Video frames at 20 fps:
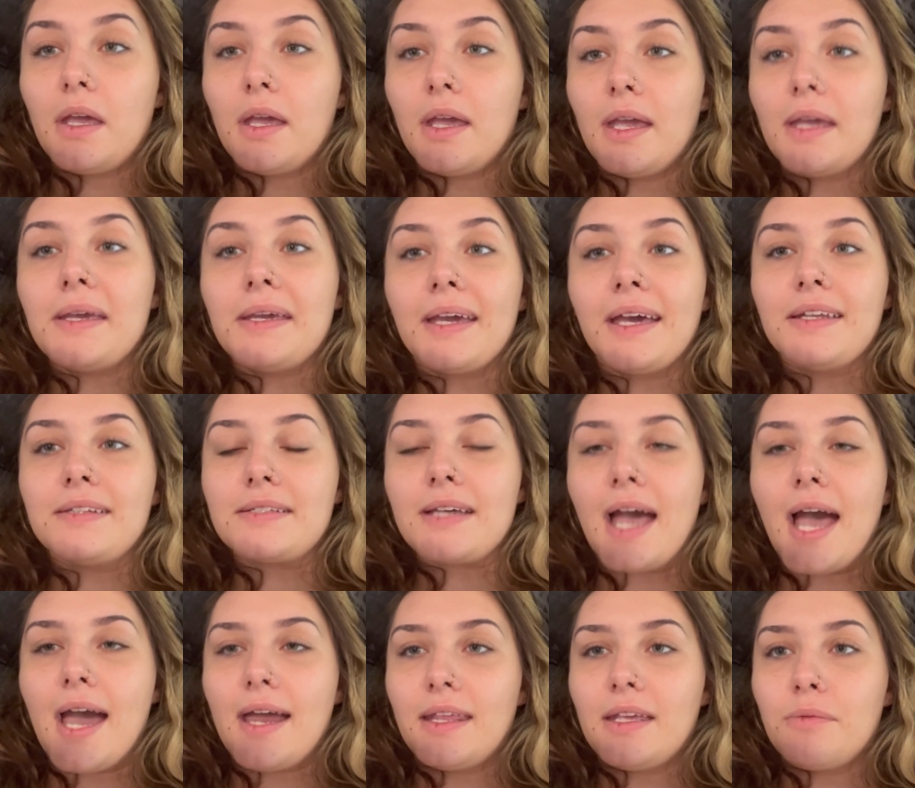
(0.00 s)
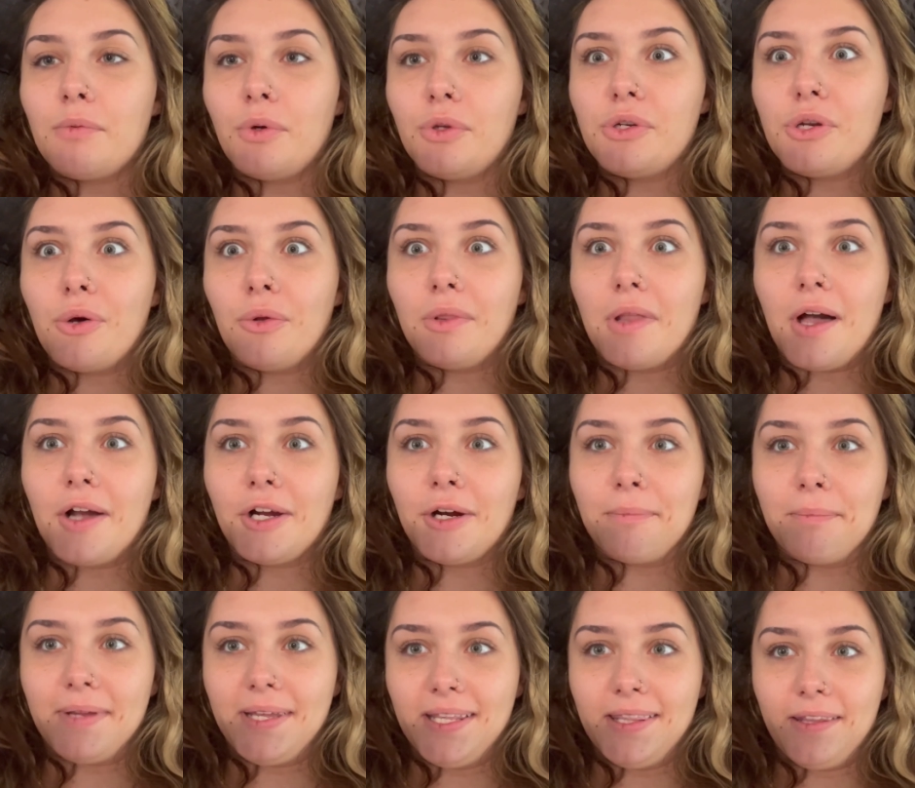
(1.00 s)
and Addie will no longer
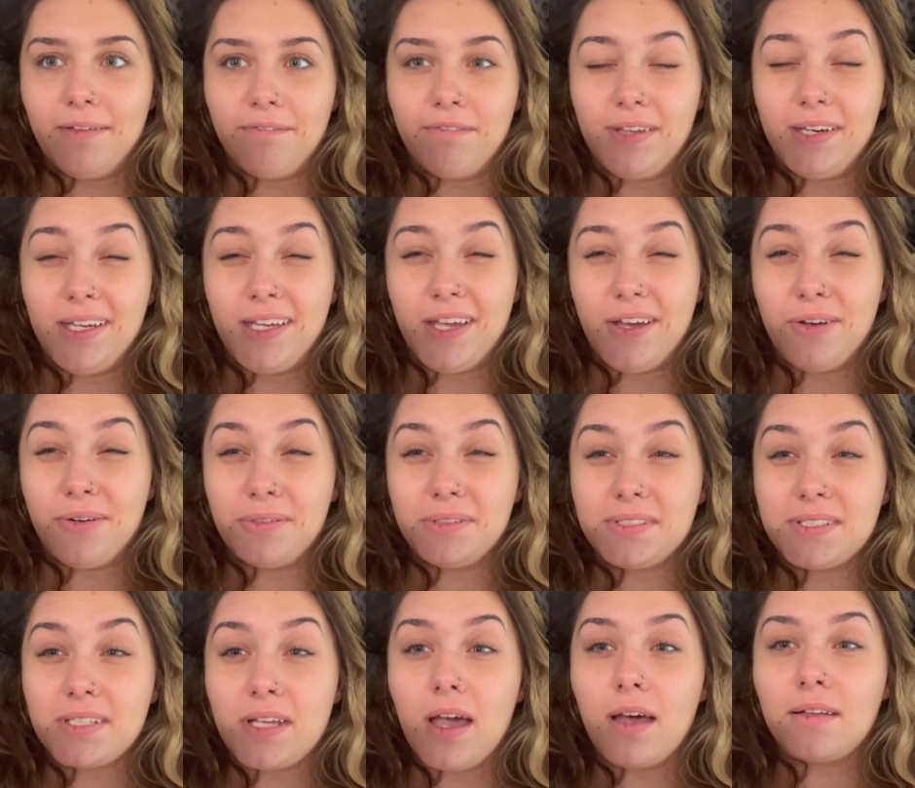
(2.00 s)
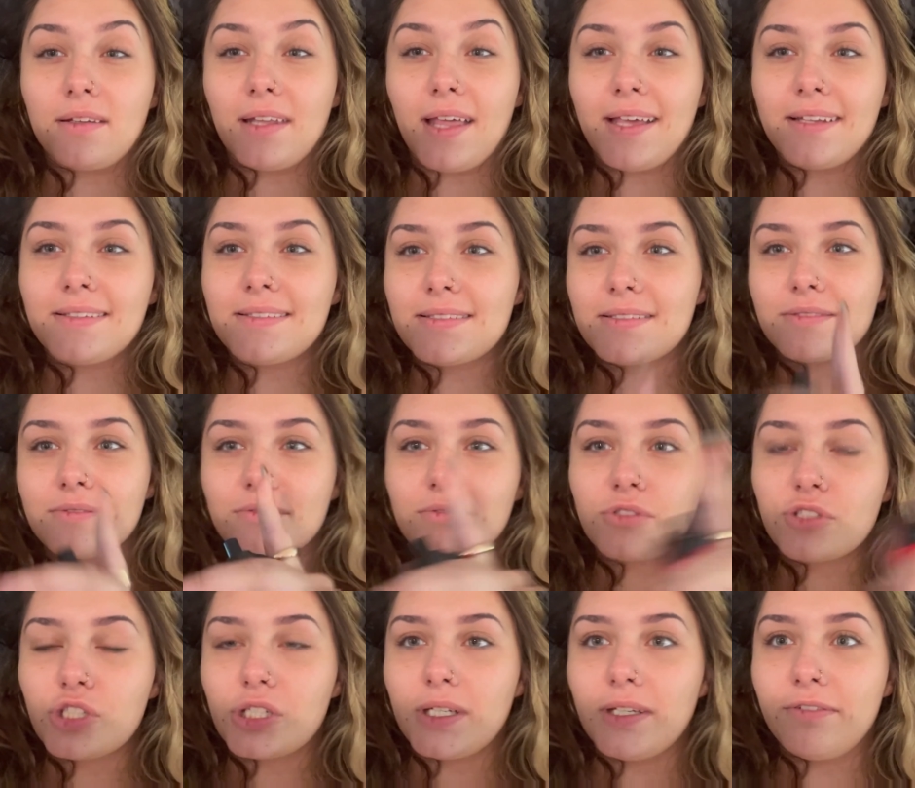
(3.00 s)
be in the videos, unless
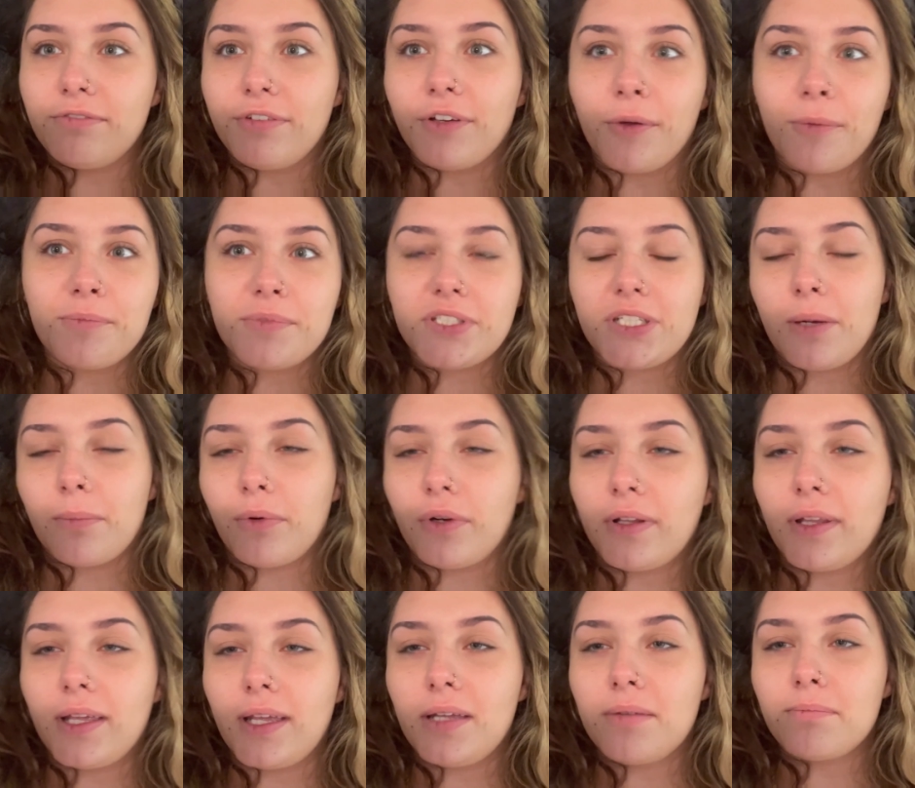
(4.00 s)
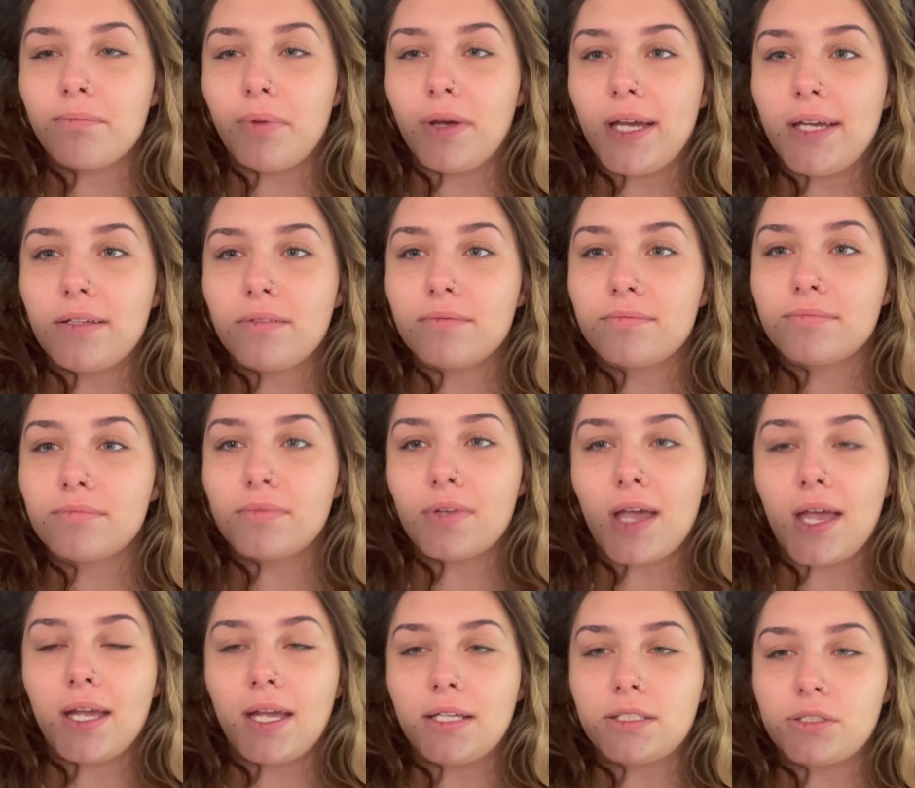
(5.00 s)
she films separately, but
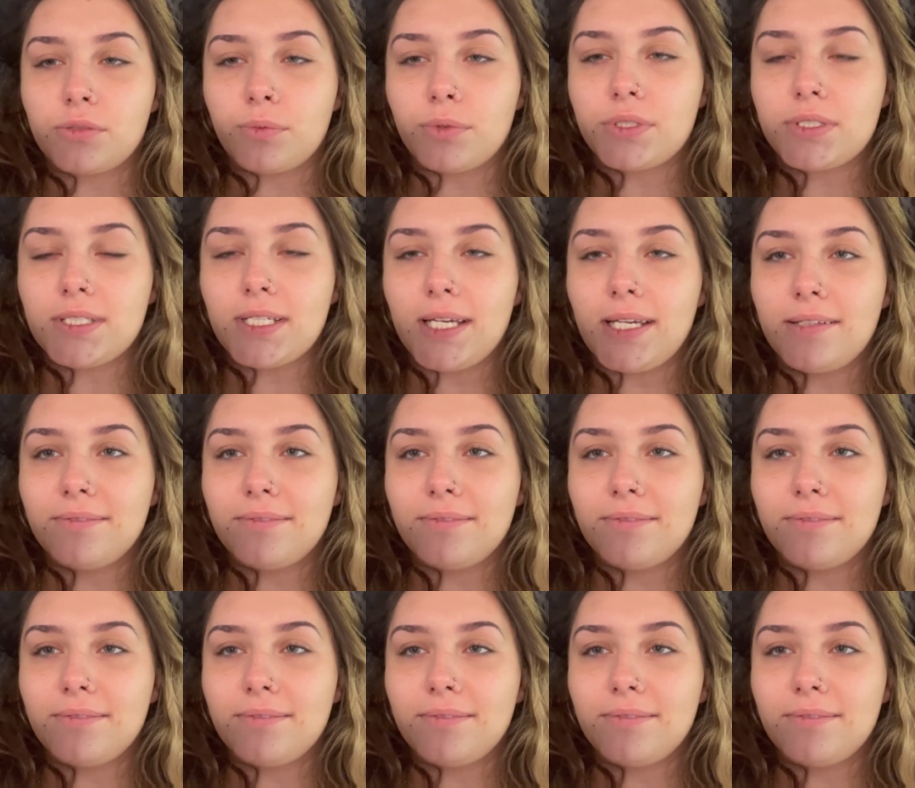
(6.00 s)
I guess we'll see.